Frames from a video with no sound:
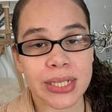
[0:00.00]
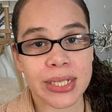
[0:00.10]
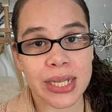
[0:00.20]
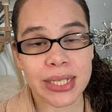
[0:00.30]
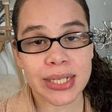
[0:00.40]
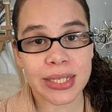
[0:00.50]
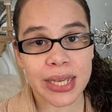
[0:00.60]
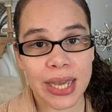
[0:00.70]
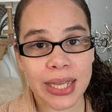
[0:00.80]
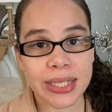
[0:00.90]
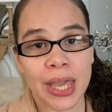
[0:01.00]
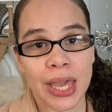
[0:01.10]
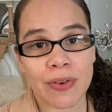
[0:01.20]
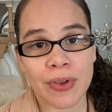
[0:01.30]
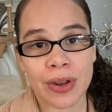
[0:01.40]
six days,
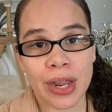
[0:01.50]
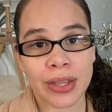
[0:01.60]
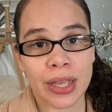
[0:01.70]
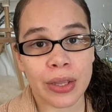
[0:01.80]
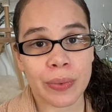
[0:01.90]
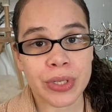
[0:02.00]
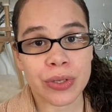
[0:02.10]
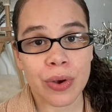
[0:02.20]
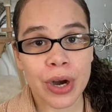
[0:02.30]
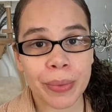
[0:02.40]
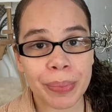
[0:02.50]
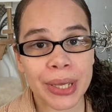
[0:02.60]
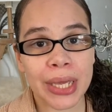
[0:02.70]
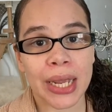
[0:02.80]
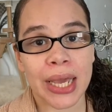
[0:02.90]
and found out that there was no
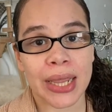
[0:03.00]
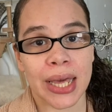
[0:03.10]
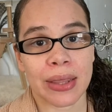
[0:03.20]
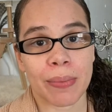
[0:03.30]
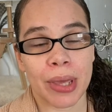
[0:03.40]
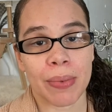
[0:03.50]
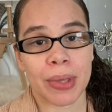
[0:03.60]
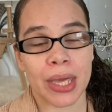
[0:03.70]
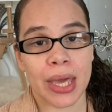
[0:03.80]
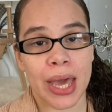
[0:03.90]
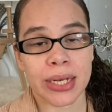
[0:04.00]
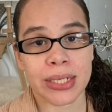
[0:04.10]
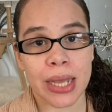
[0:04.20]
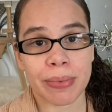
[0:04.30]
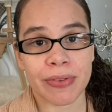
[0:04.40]
heartbeat and that the baby had
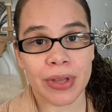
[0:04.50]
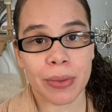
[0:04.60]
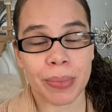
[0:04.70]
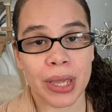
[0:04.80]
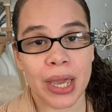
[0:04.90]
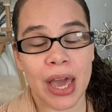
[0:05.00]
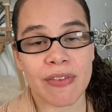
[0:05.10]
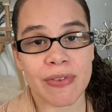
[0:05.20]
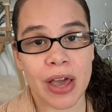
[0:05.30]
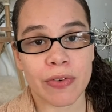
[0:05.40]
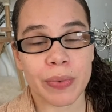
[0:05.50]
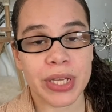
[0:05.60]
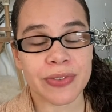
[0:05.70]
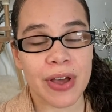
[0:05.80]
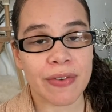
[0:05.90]
stopped developing at five
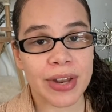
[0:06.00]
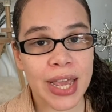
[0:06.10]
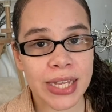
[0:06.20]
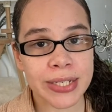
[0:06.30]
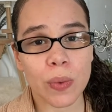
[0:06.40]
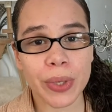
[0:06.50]
weeks, five days.